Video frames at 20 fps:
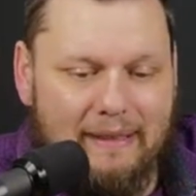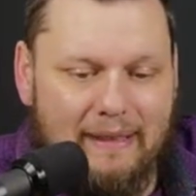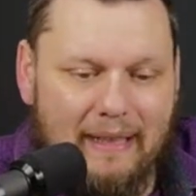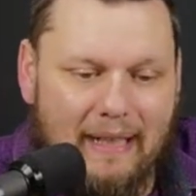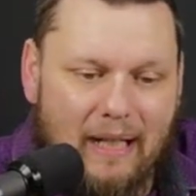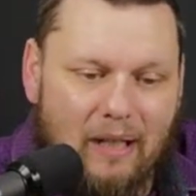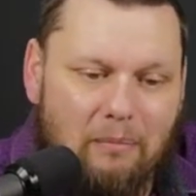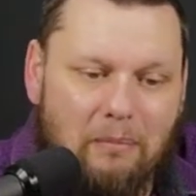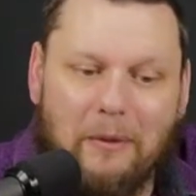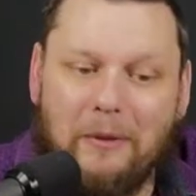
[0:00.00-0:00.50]
and
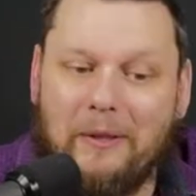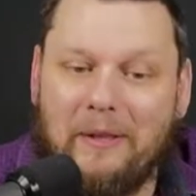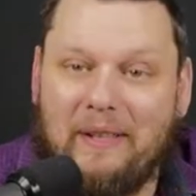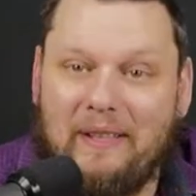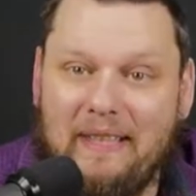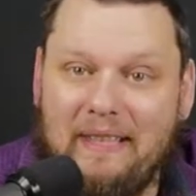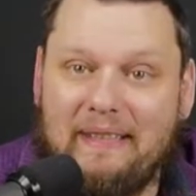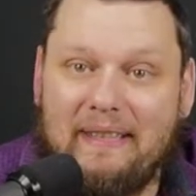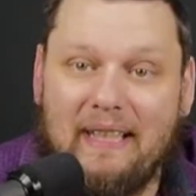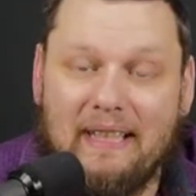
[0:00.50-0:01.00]
how
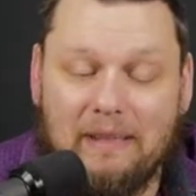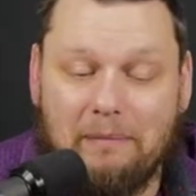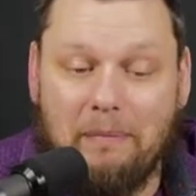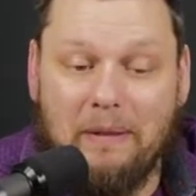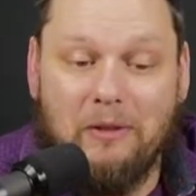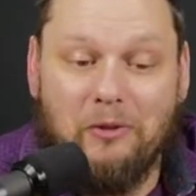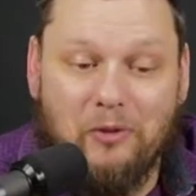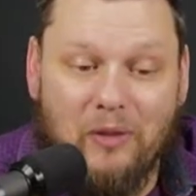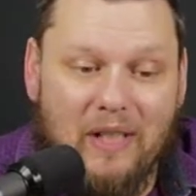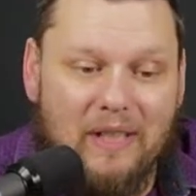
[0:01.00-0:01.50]
monogenhs has
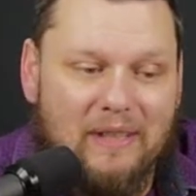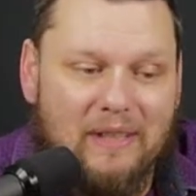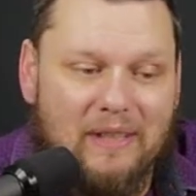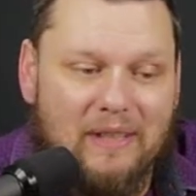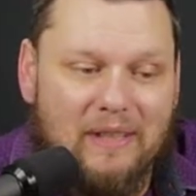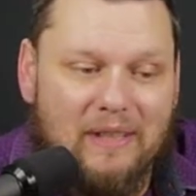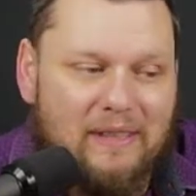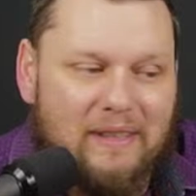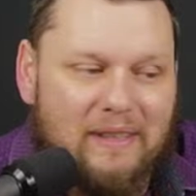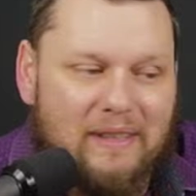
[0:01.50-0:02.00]
been
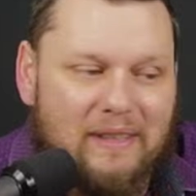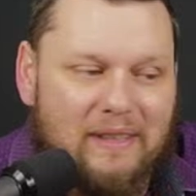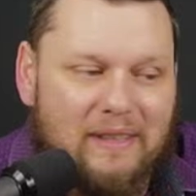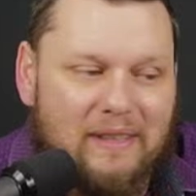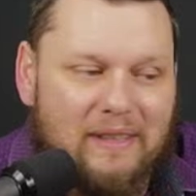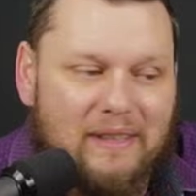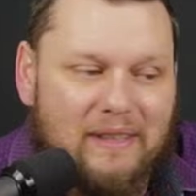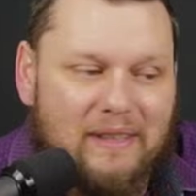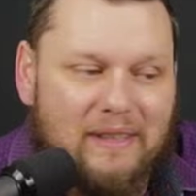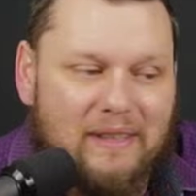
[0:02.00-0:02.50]
translated in a number of
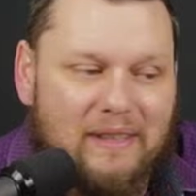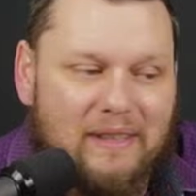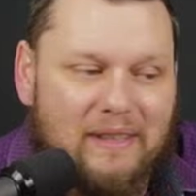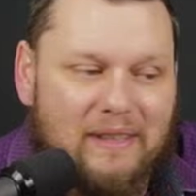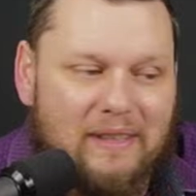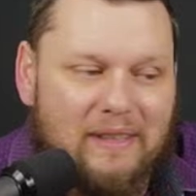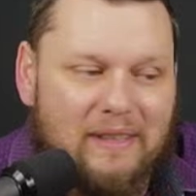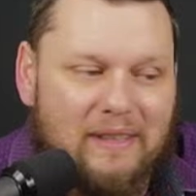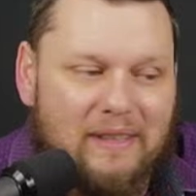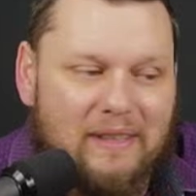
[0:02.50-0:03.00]
different
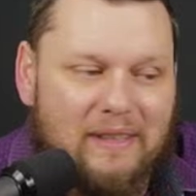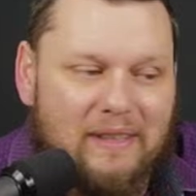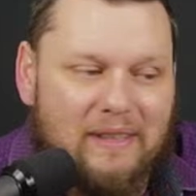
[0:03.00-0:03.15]
places,